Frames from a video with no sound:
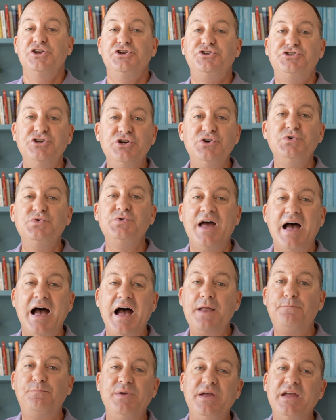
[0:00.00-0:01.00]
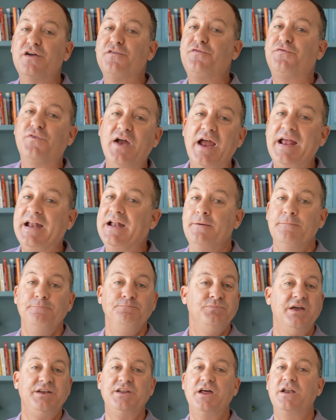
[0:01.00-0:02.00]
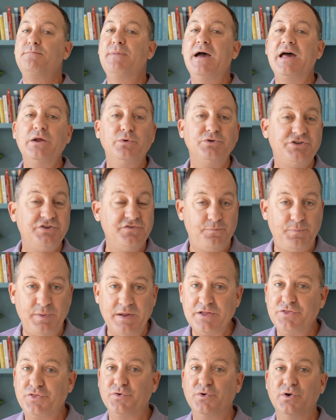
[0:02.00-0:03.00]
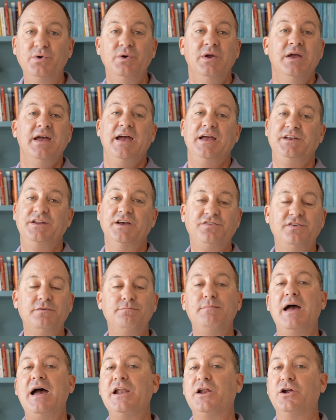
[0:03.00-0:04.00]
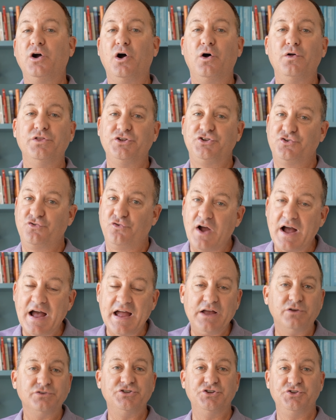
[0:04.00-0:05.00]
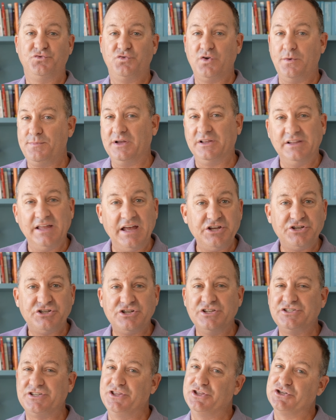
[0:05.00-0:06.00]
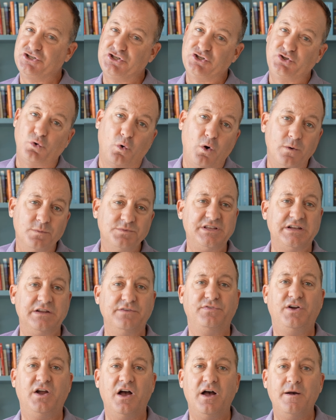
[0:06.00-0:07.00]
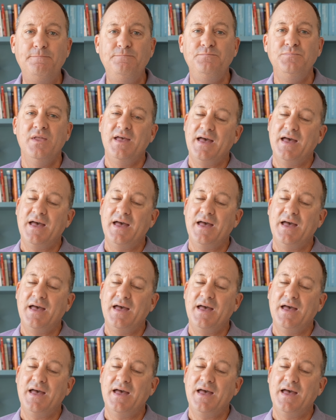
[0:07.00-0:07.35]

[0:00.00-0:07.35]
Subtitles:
Do not be afraid. It doesn't matter what you've been through. It doesn't matter all the trials and tribulations and the storms that have come.